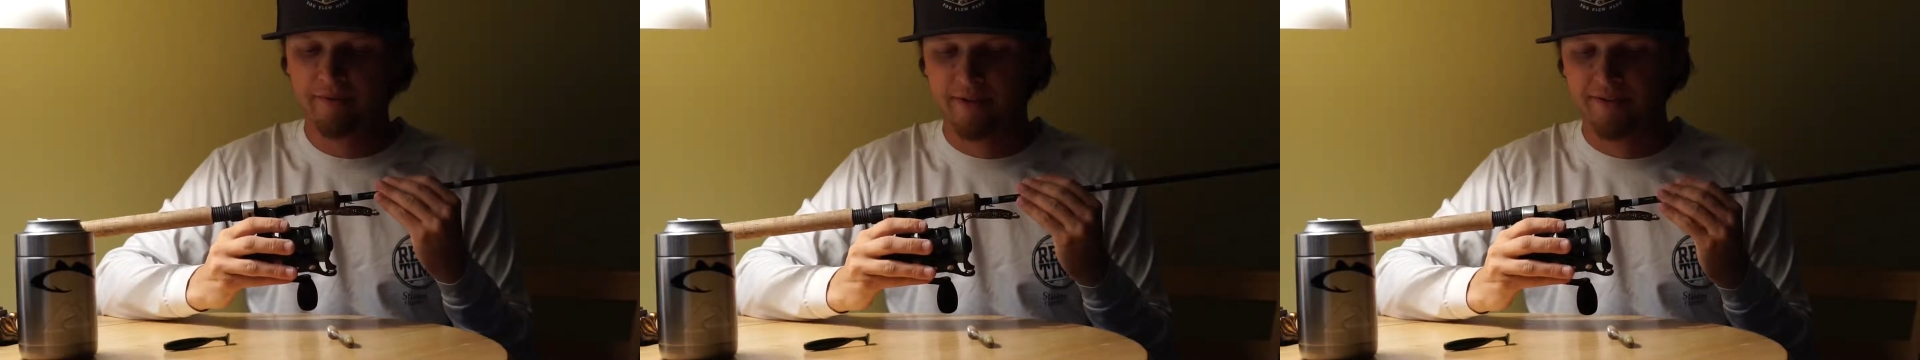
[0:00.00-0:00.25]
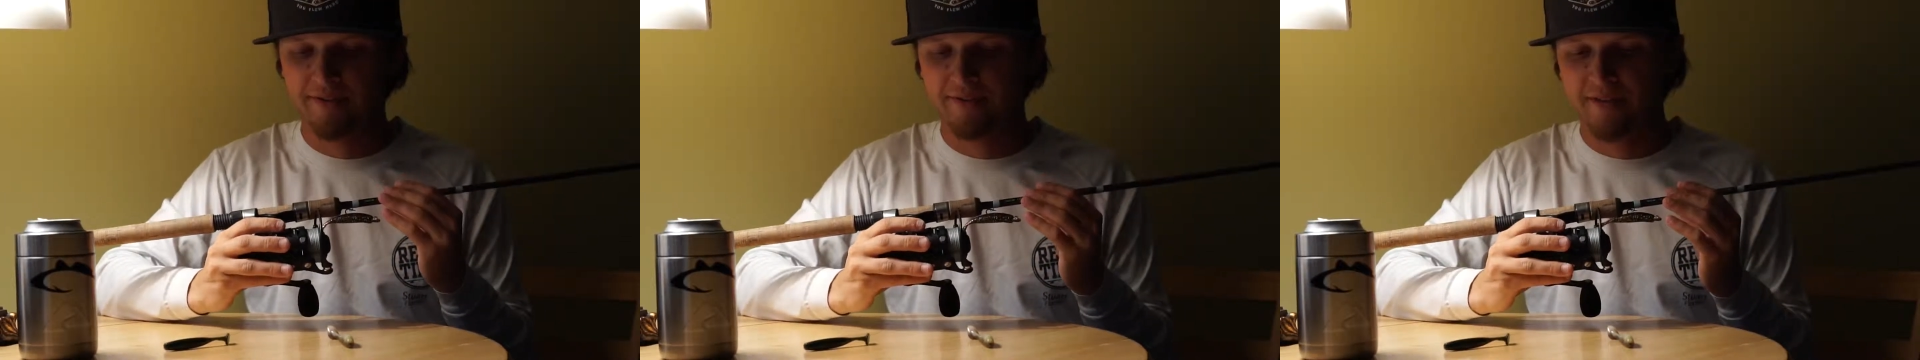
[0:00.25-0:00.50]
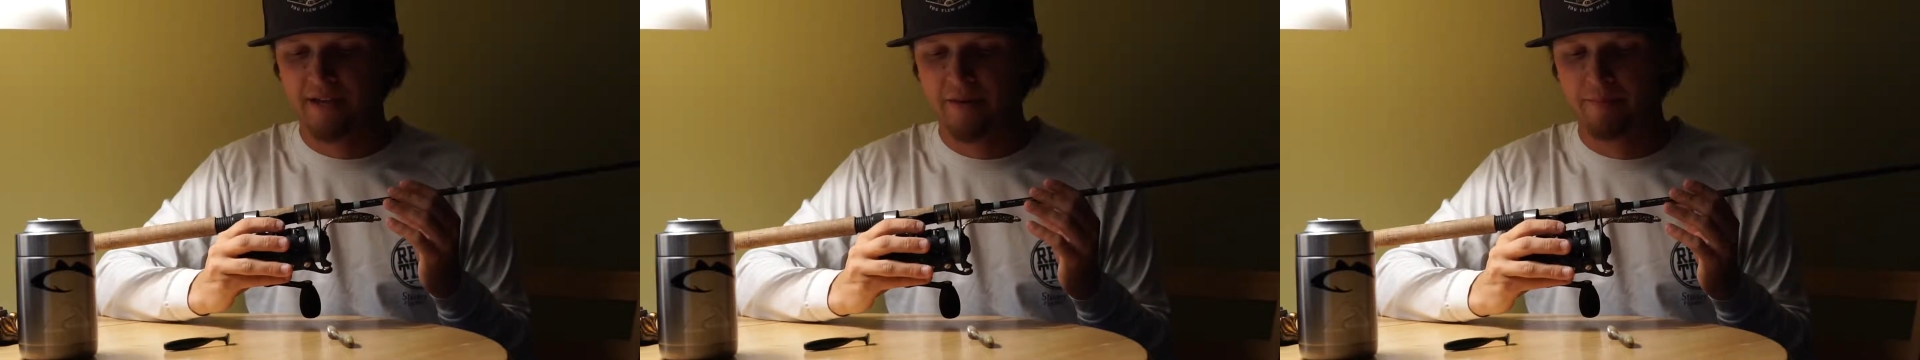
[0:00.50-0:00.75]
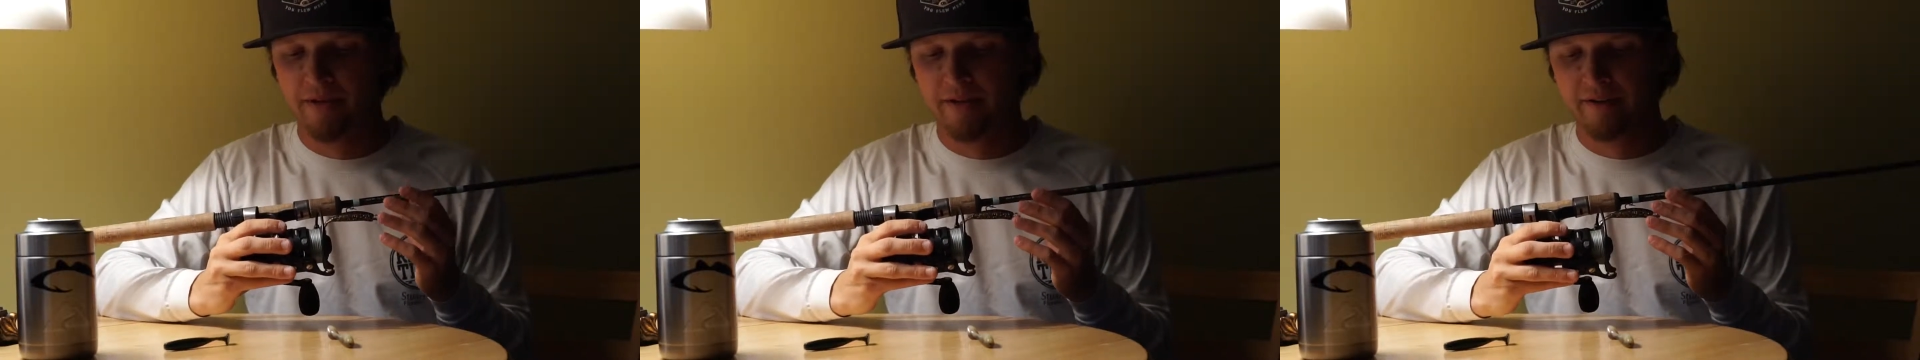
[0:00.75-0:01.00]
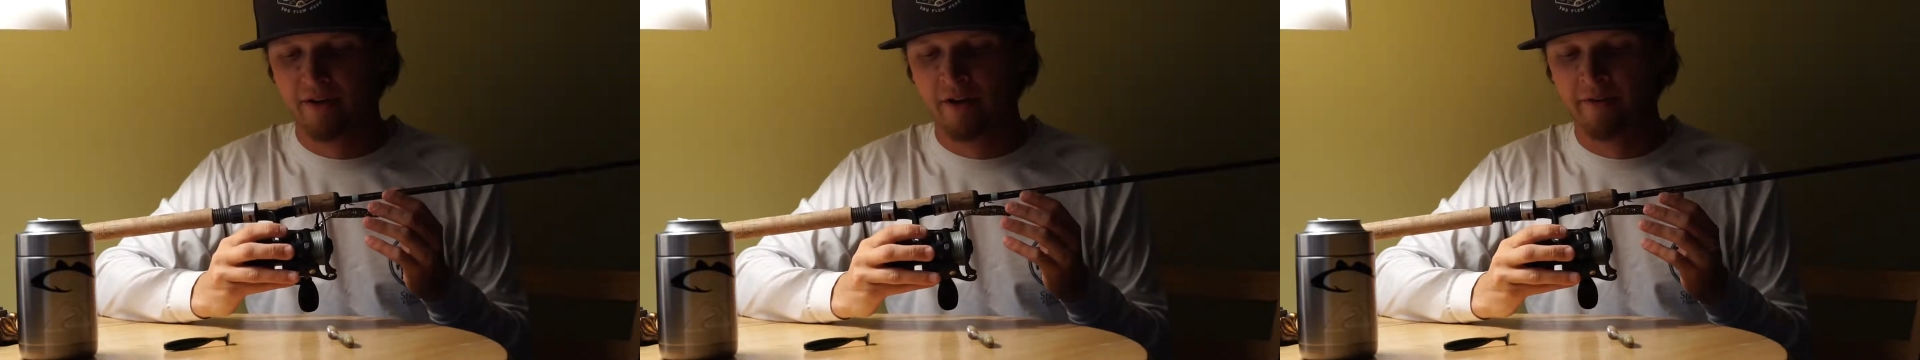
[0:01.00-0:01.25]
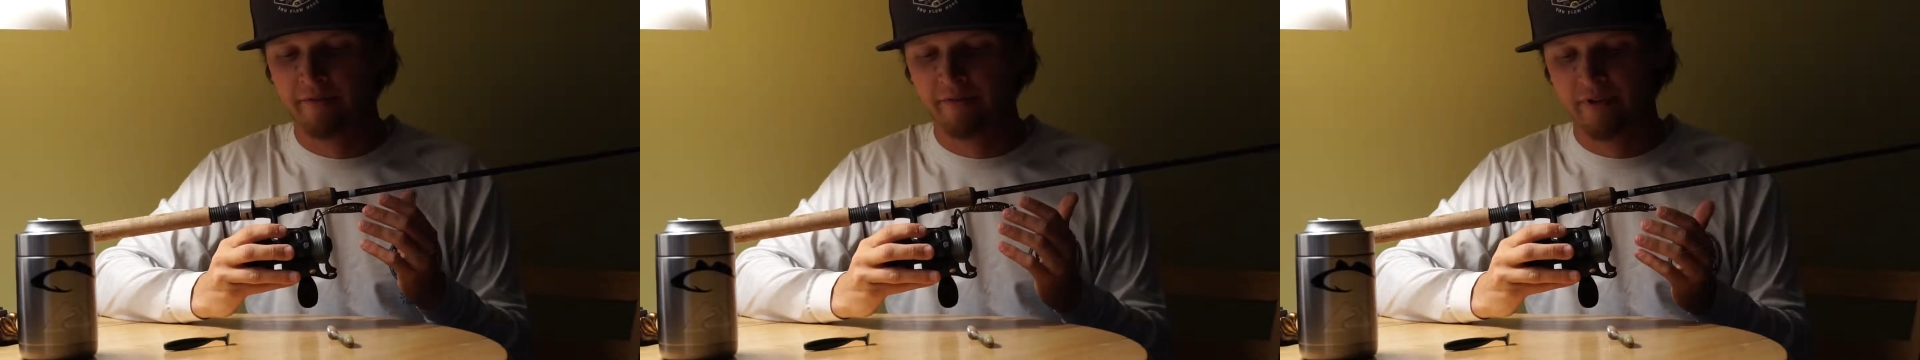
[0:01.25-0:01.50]
this is a Pin
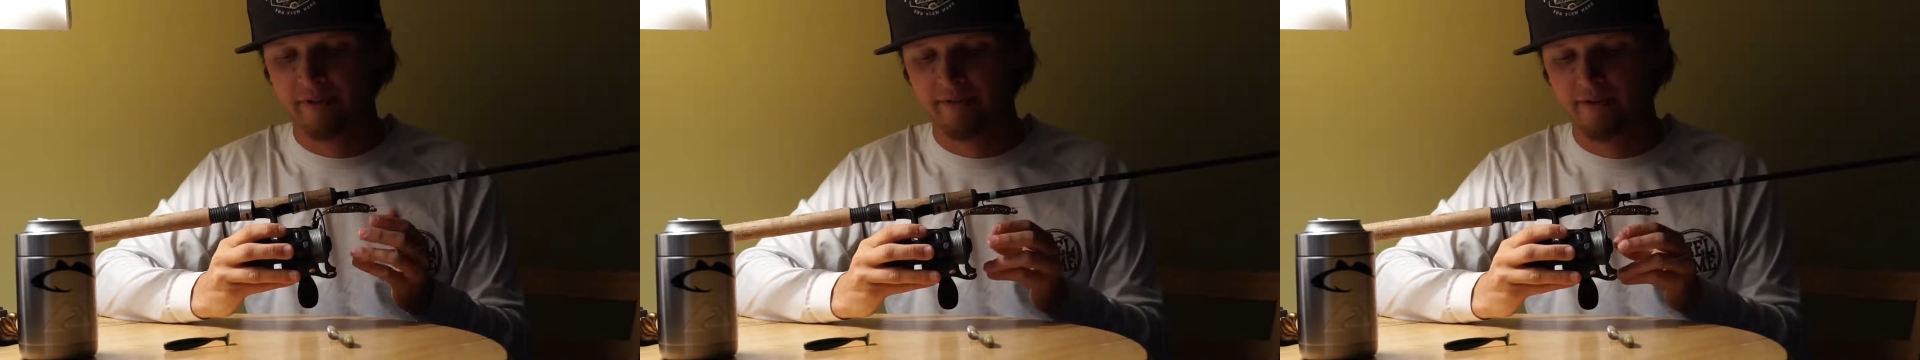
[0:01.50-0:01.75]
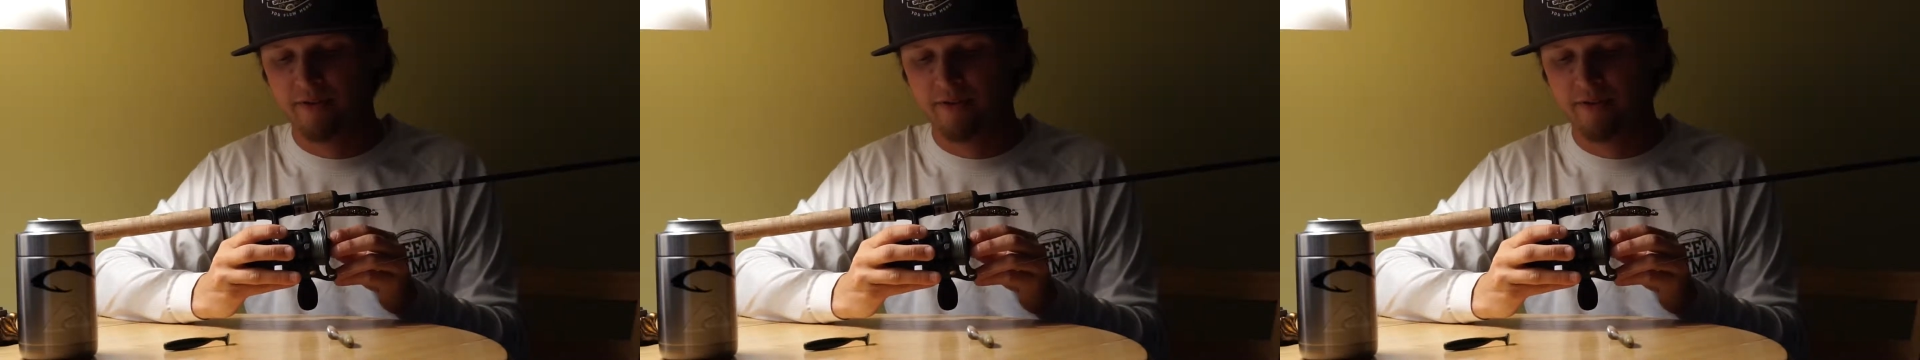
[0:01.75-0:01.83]
Conflict